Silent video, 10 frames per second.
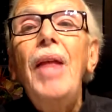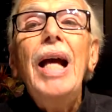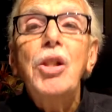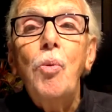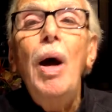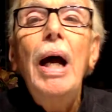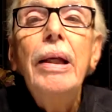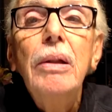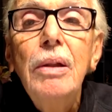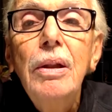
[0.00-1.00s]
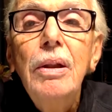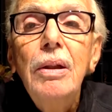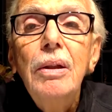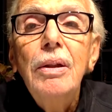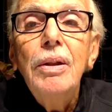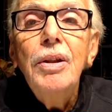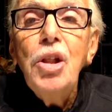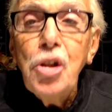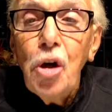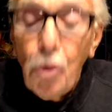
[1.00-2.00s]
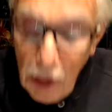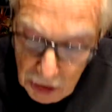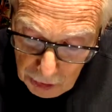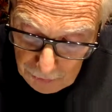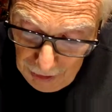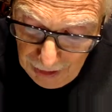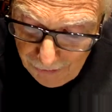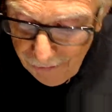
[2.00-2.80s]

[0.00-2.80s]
that's why the stories survive.